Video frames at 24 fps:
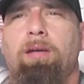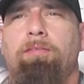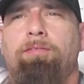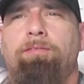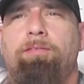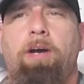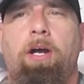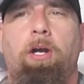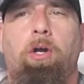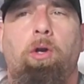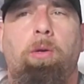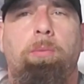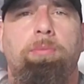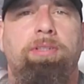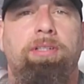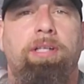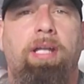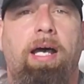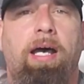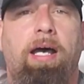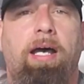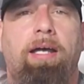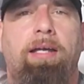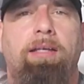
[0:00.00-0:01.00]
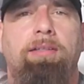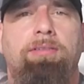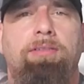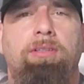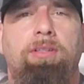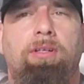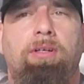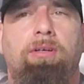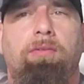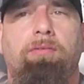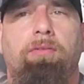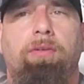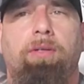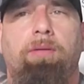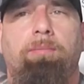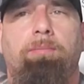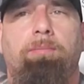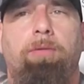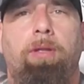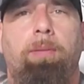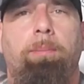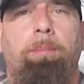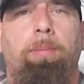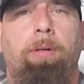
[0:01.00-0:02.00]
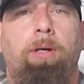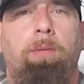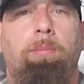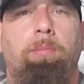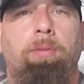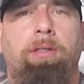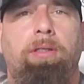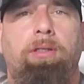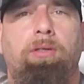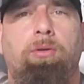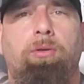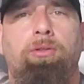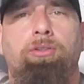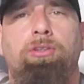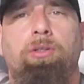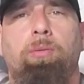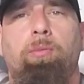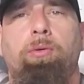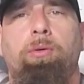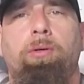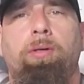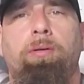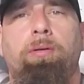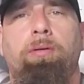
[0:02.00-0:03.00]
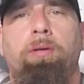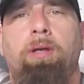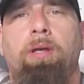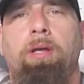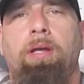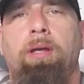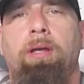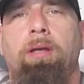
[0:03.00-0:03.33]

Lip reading: firearms in the eyes of the public or someone,